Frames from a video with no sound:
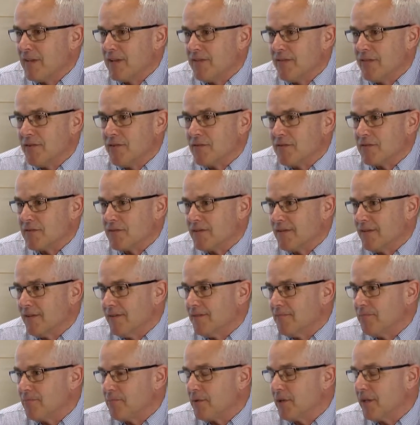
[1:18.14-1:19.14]
There's
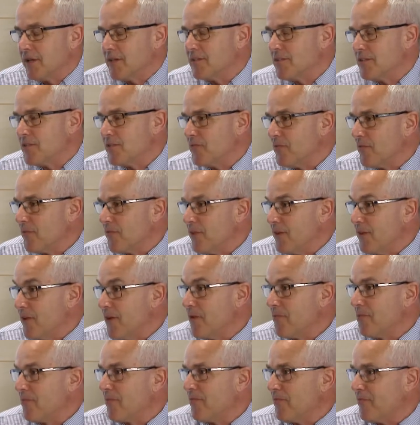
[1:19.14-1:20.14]
places for the
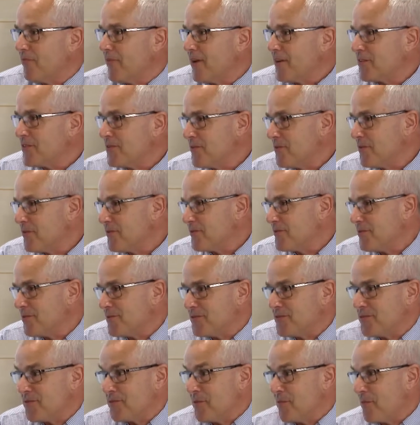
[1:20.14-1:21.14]
young professionals
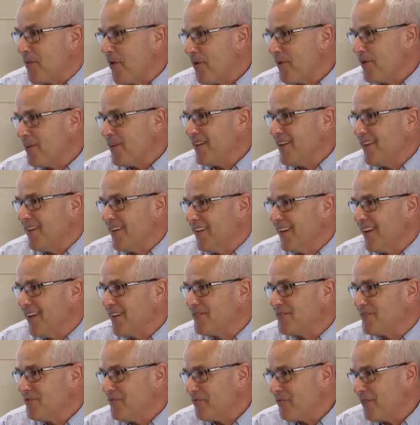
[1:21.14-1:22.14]
to sort of party and
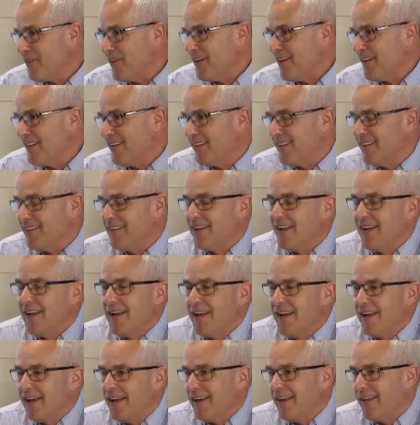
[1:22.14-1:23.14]
have some fun.
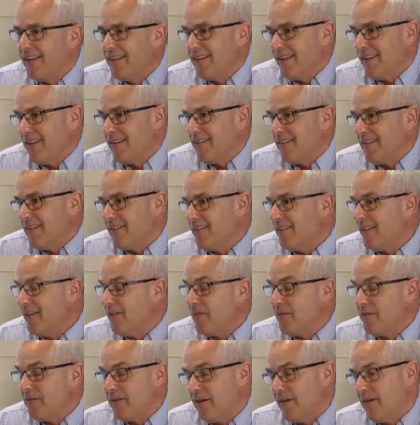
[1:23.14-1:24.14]
And then, you
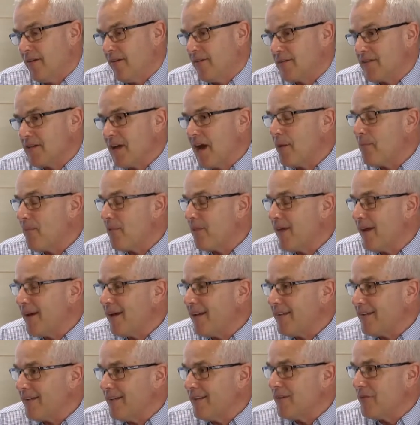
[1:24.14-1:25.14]
know, on top of
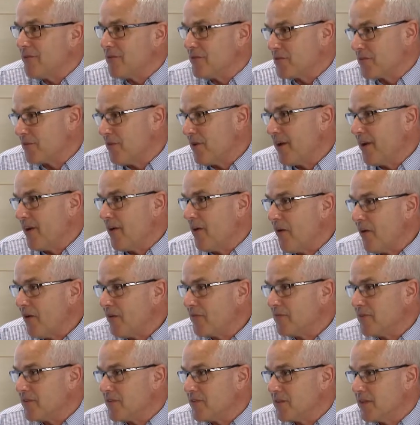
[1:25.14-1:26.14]
that, you know, there's great
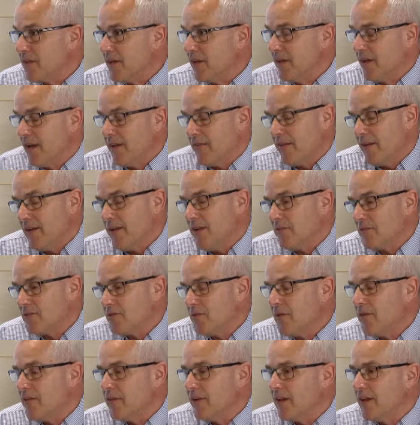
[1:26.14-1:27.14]
golf to see. And then
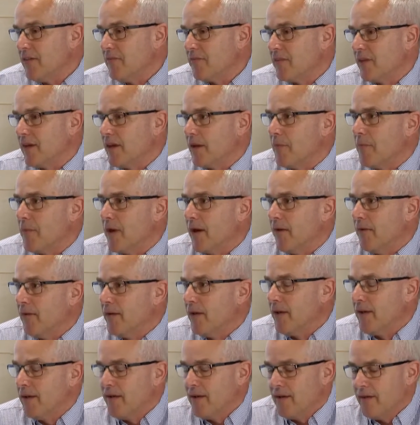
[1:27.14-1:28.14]
sort of the neat thing about
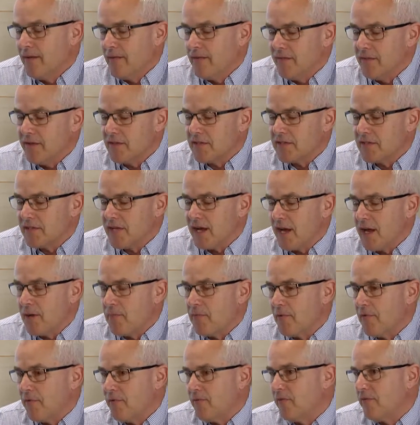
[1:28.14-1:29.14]
this
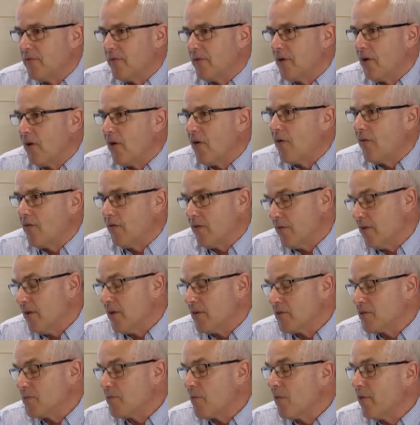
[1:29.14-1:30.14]
type of golf or
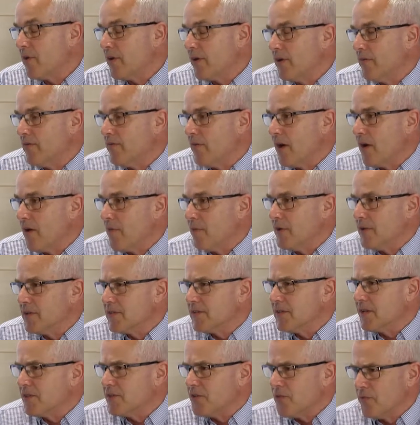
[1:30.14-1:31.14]
a sporting environment is
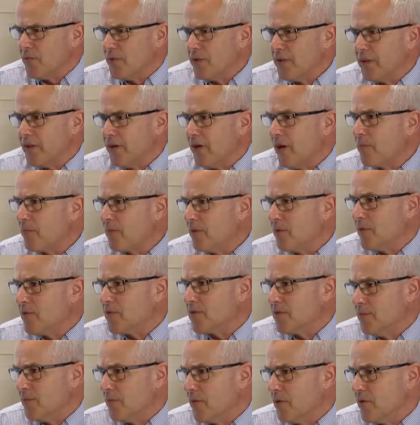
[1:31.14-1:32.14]
that you're really up
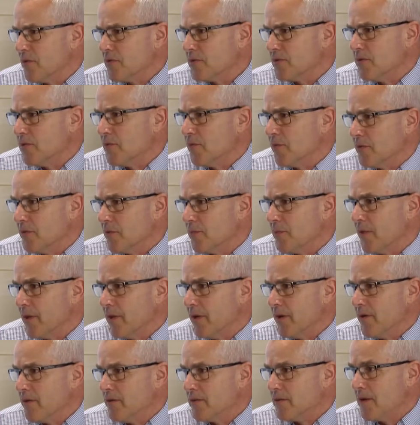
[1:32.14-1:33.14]
close and personal with the
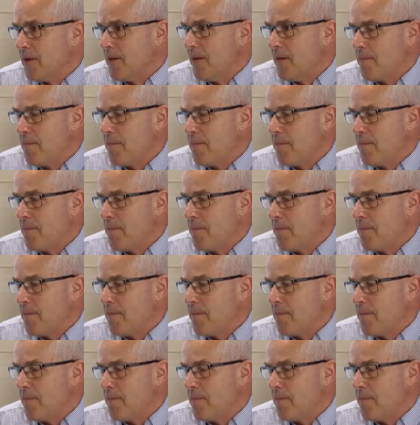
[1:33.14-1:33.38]
players.